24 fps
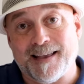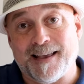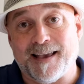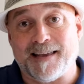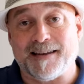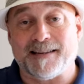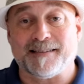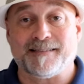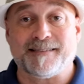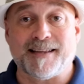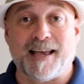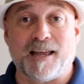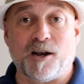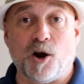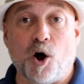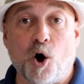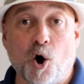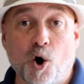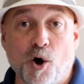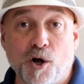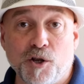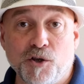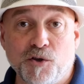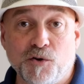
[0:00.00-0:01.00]
and it's not
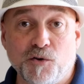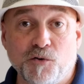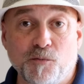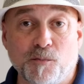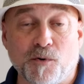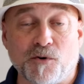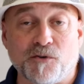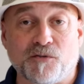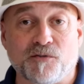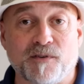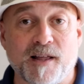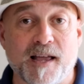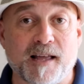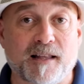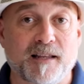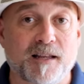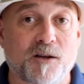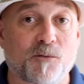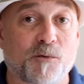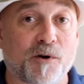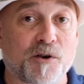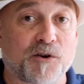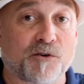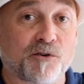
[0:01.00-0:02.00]
on you, most
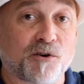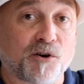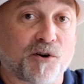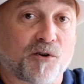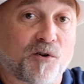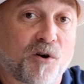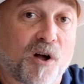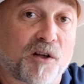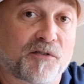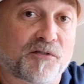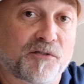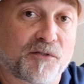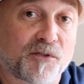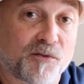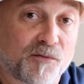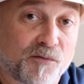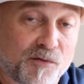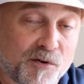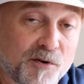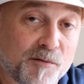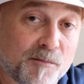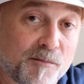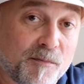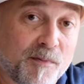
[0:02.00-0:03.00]
likely when you're across the
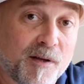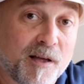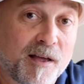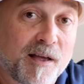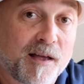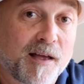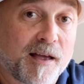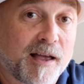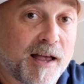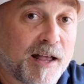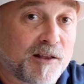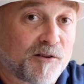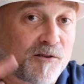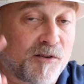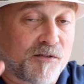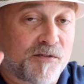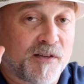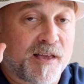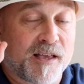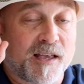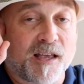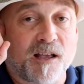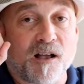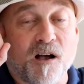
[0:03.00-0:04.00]
room and you're
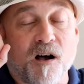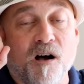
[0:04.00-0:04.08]
thinking,